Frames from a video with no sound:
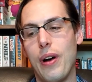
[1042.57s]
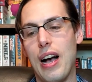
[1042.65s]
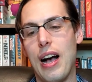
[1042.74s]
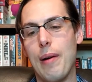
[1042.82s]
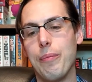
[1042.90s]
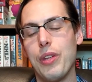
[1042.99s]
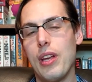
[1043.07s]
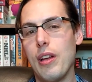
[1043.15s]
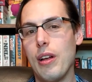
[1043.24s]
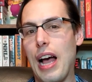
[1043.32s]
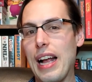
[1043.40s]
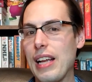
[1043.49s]
Um,
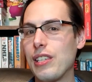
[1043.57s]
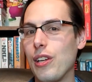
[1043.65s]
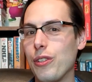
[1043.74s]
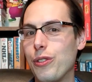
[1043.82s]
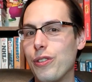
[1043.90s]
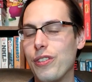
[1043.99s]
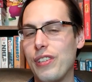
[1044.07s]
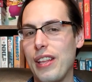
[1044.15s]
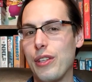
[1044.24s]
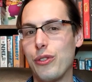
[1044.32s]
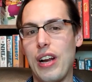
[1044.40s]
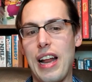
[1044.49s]
I guess I'll say
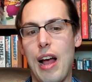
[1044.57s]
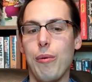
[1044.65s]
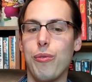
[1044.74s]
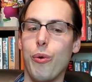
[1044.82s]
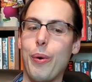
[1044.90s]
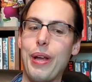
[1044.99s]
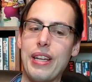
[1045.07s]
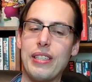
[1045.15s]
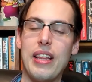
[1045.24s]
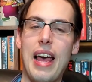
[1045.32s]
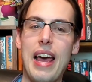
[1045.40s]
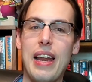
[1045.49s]
this right now before we get to
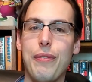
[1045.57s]
that.